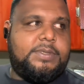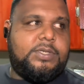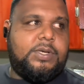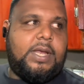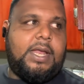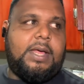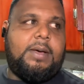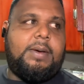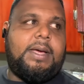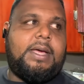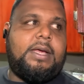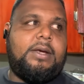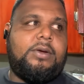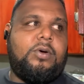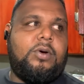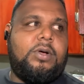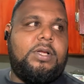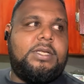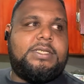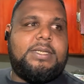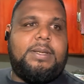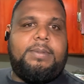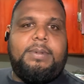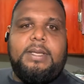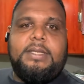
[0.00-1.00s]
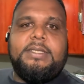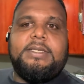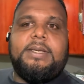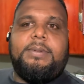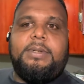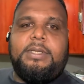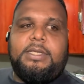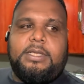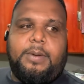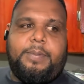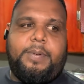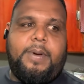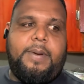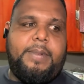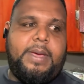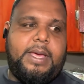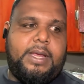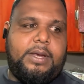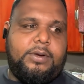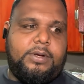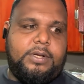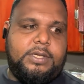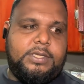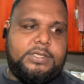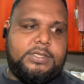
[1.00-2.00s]
So I could call some names on the top of my
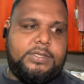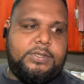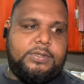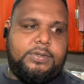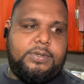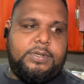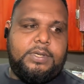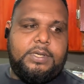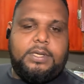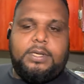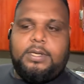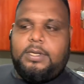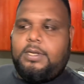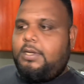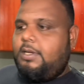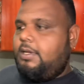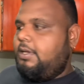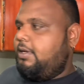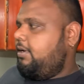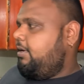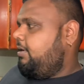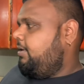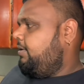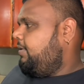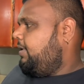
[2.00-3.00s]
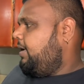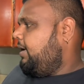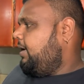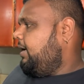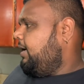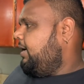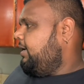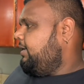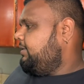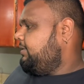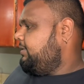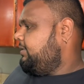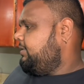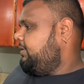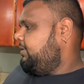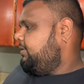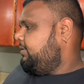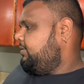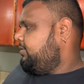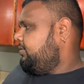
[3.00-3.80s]
head also. Right, guys?